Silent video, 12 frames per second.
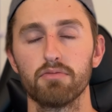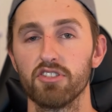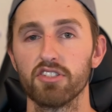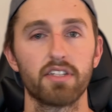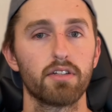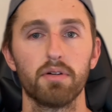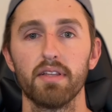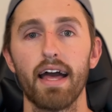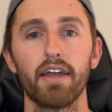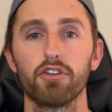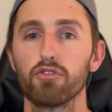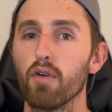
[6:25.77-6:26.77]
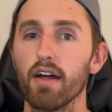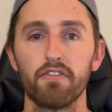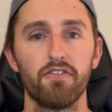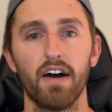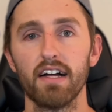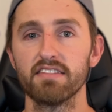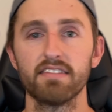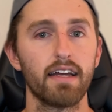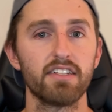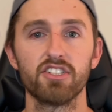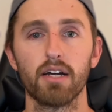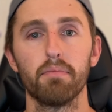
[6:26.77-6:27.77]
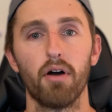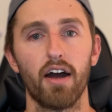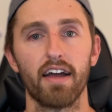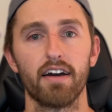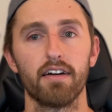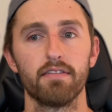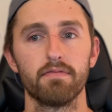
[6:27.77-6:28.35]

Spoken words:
which is going to allow you to run faster and jump higher.